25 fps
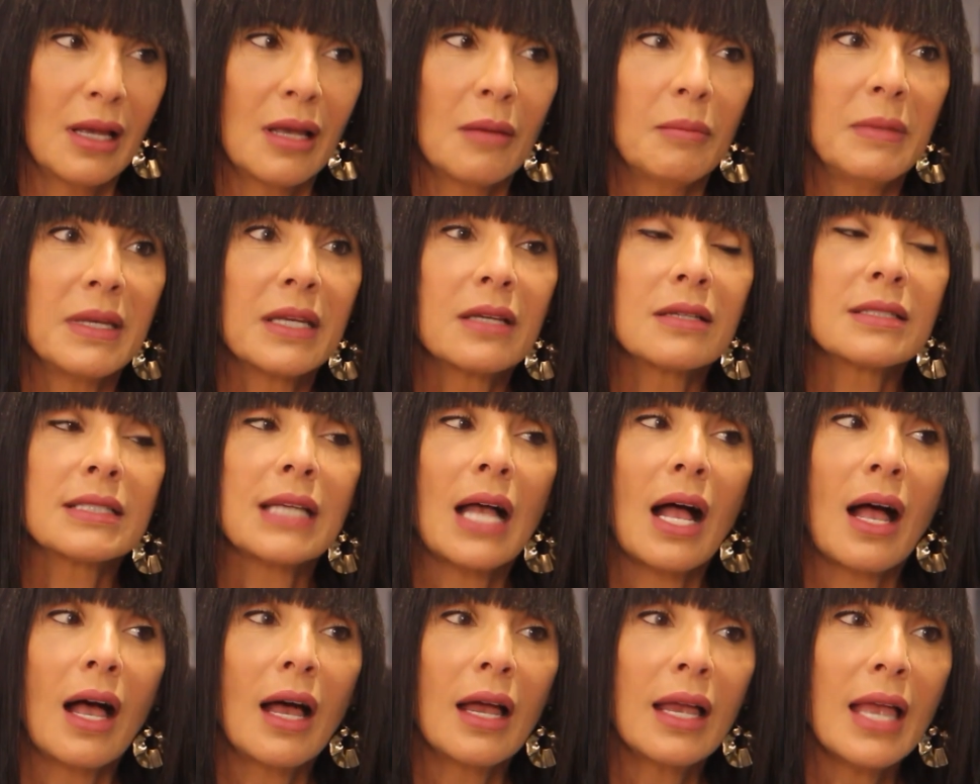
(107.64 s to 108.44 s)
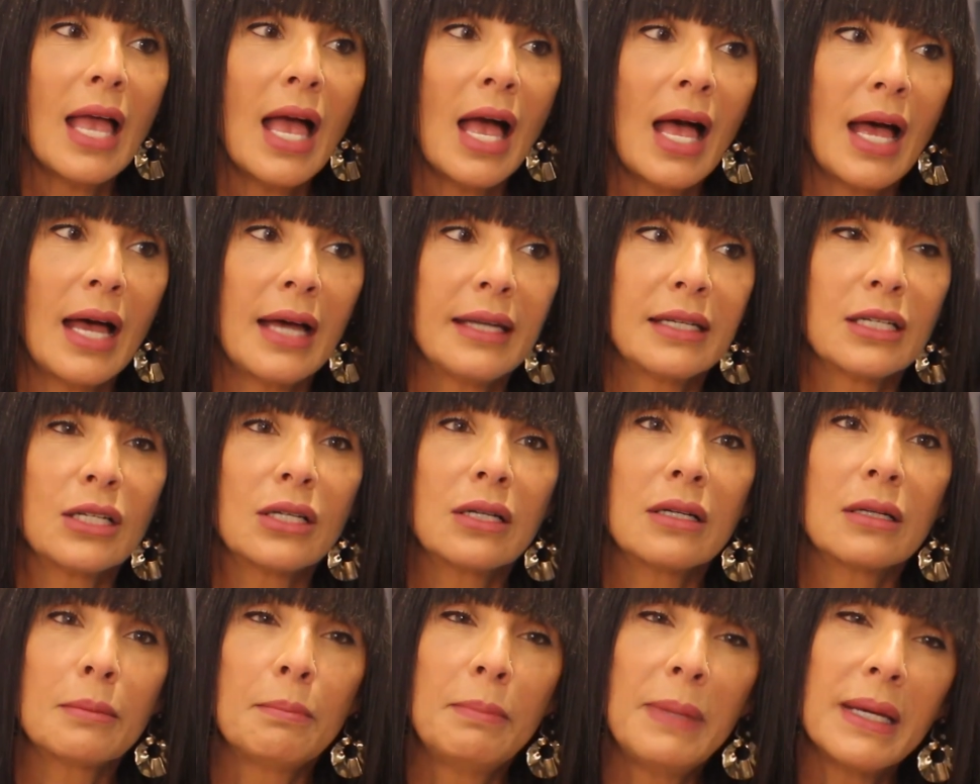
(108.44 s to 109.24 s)
because I had
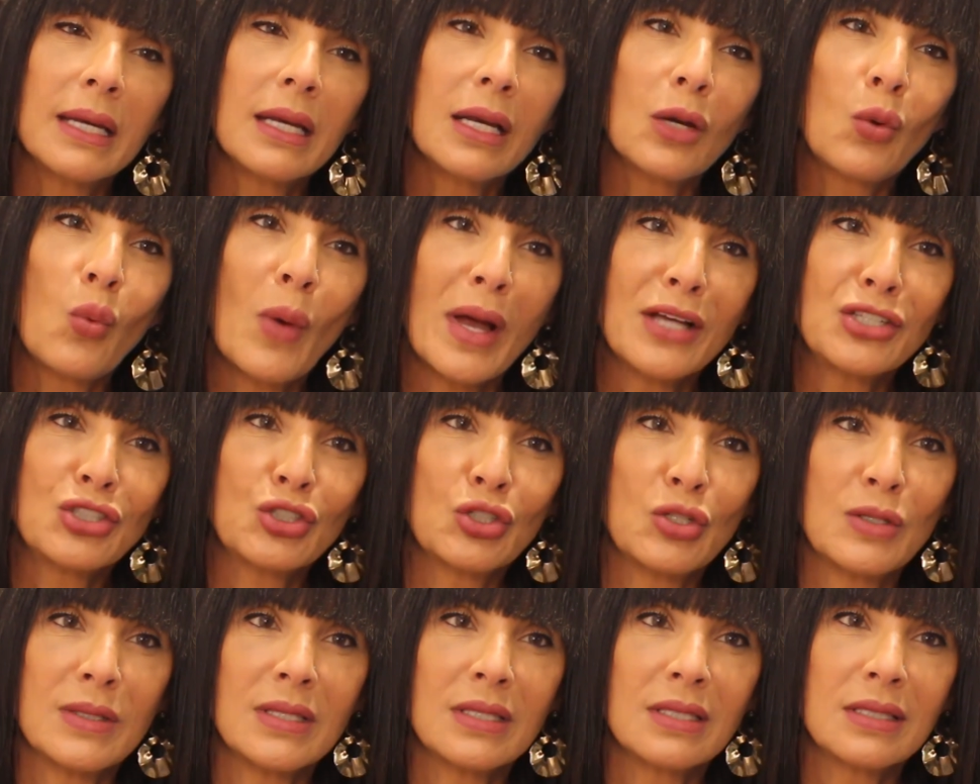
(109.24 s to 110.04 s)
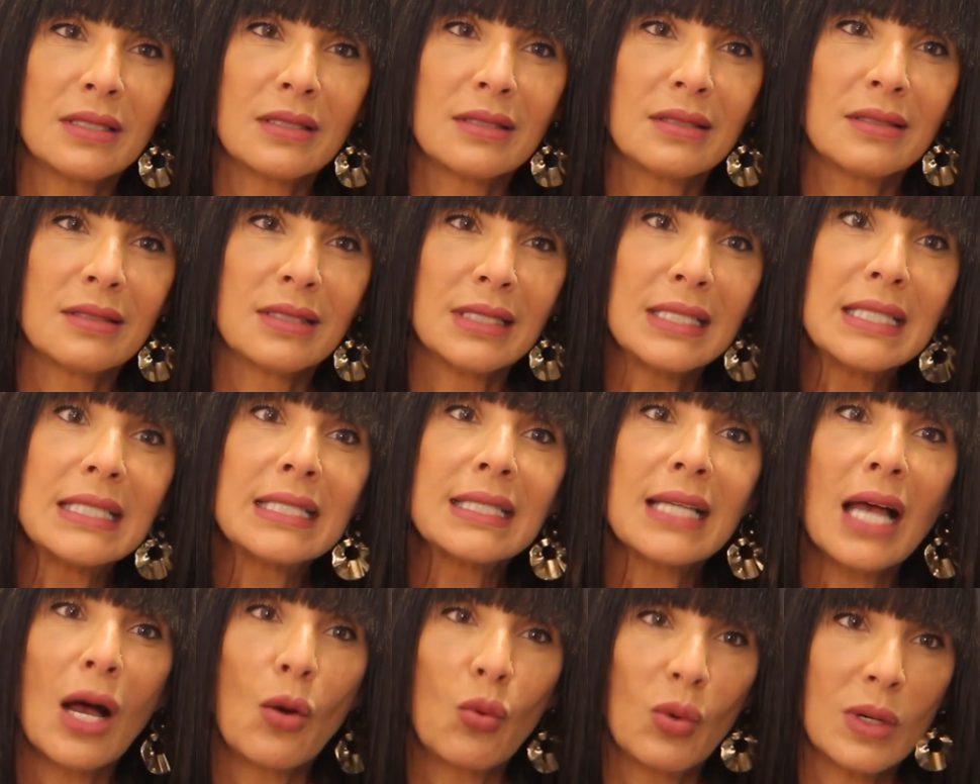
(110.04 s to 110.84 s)
big questions
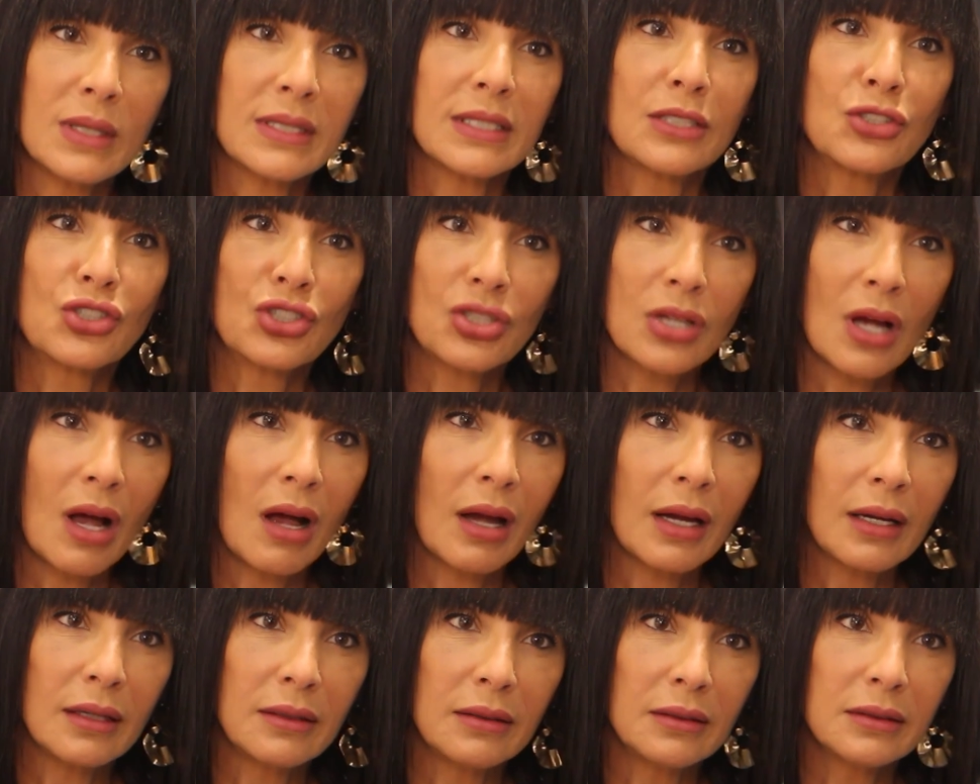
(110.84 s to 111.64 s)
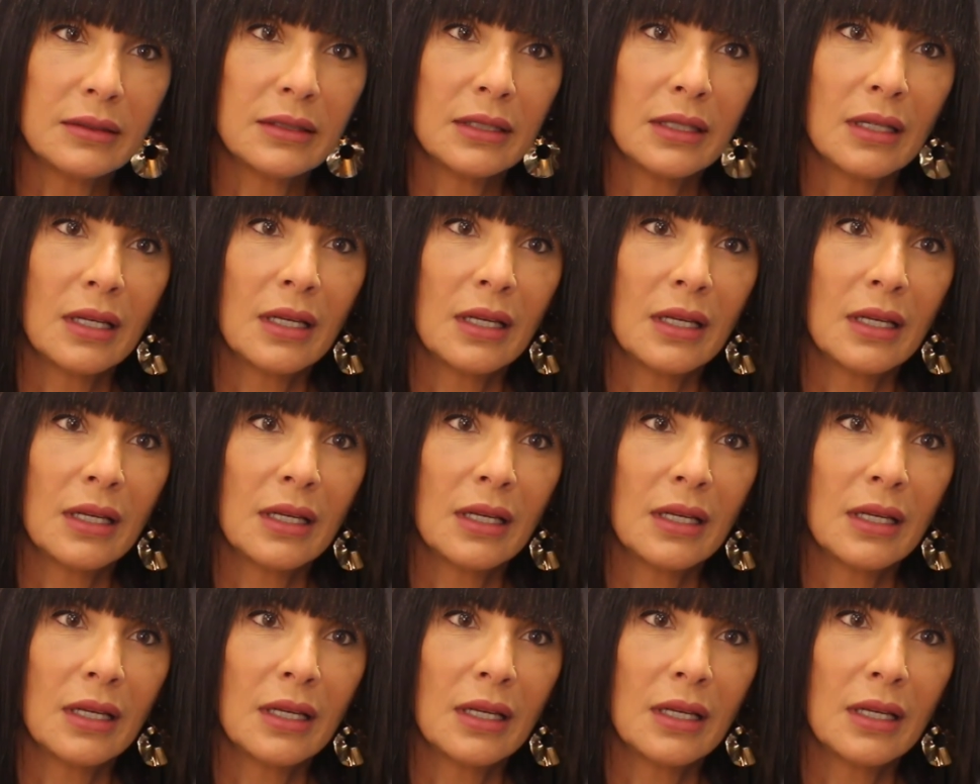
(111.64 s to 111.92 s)
since I was a child.